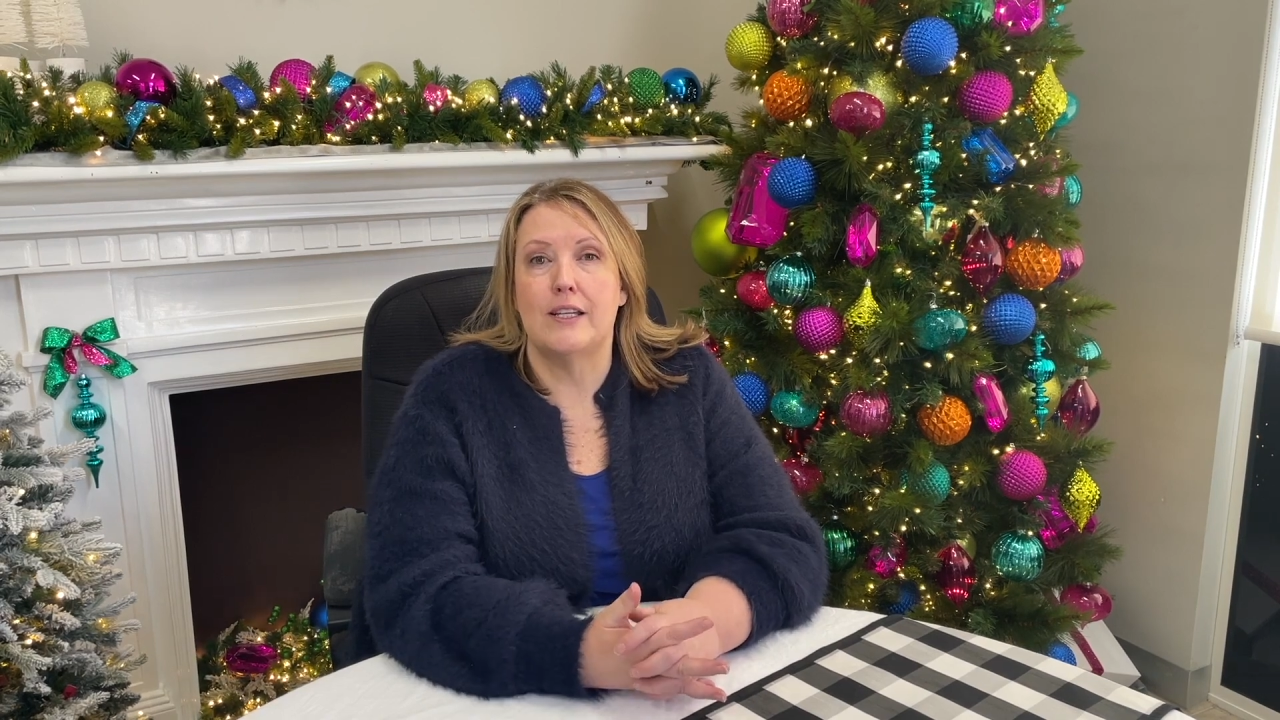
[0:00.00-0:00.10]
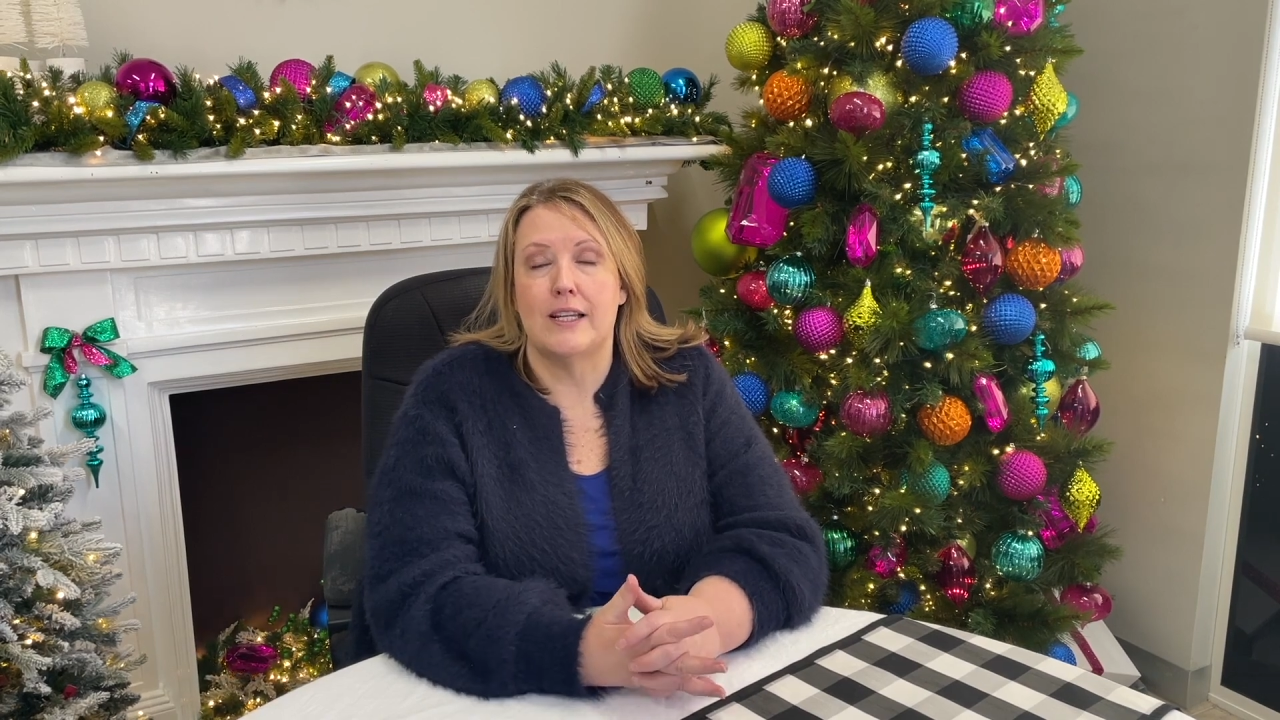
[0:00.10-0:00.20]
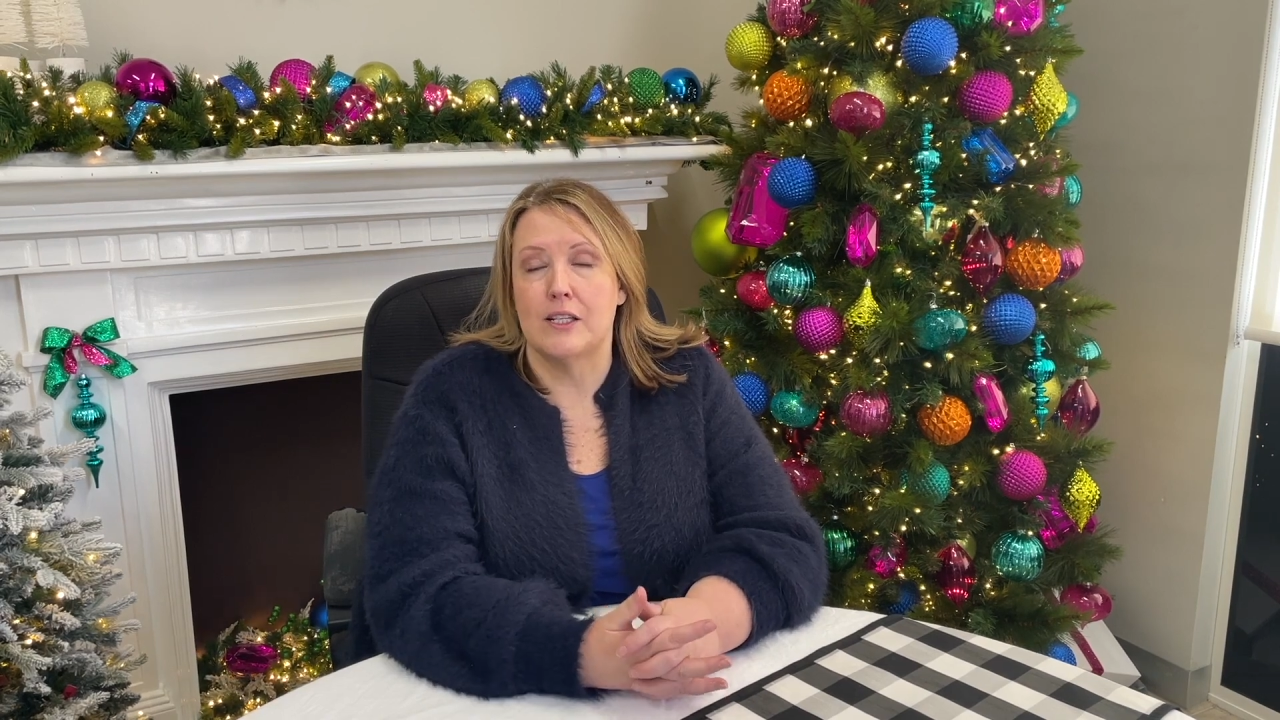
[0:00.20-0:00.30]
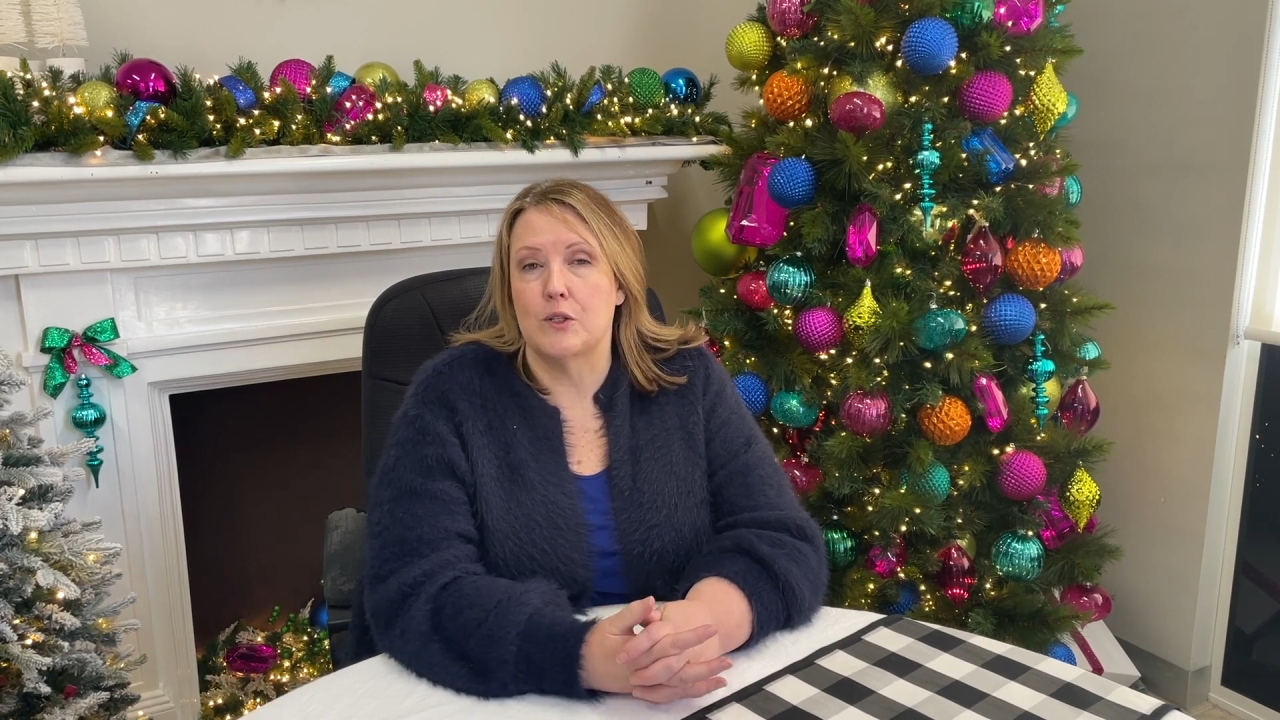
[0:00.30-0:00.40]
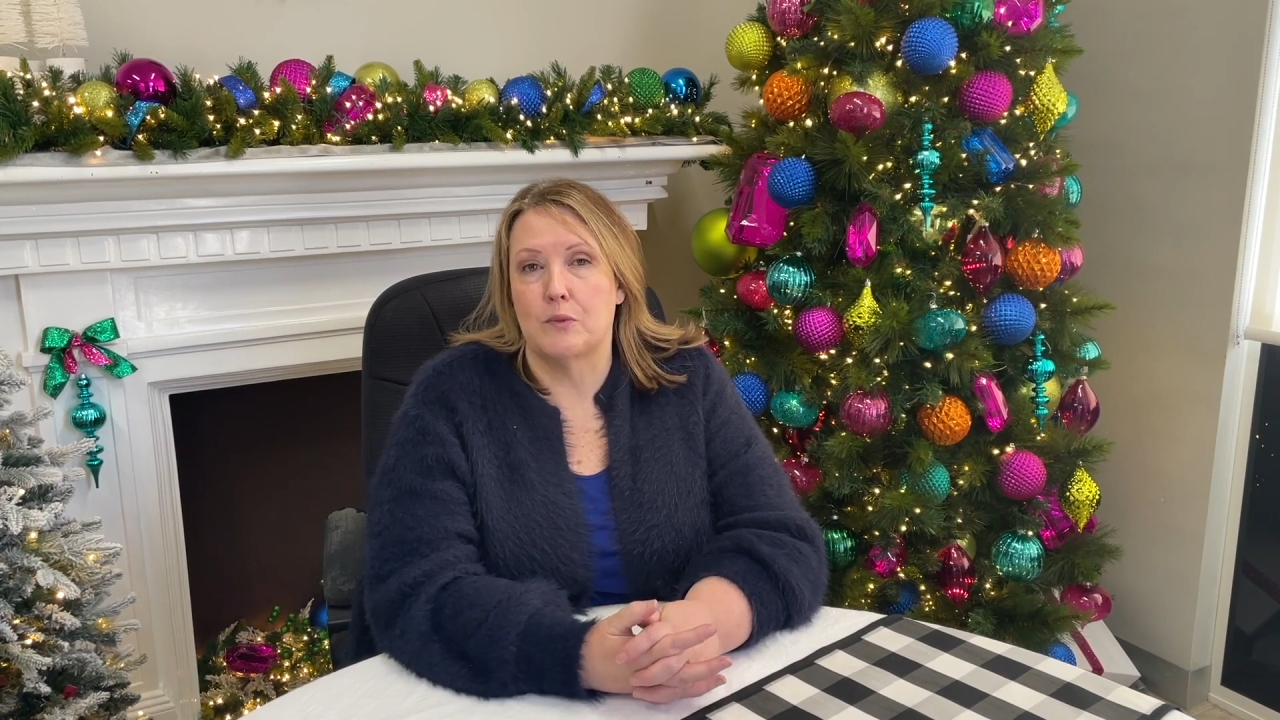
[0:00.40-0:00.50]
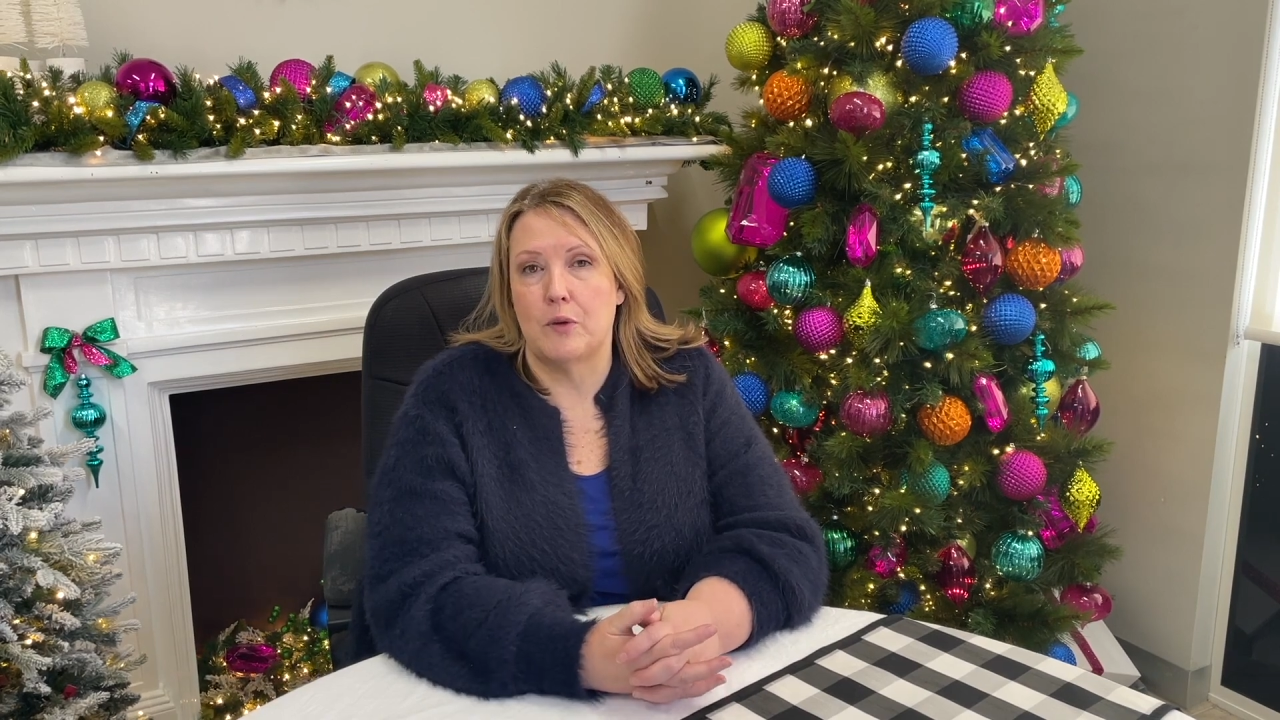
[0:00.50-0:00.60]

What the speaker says: does look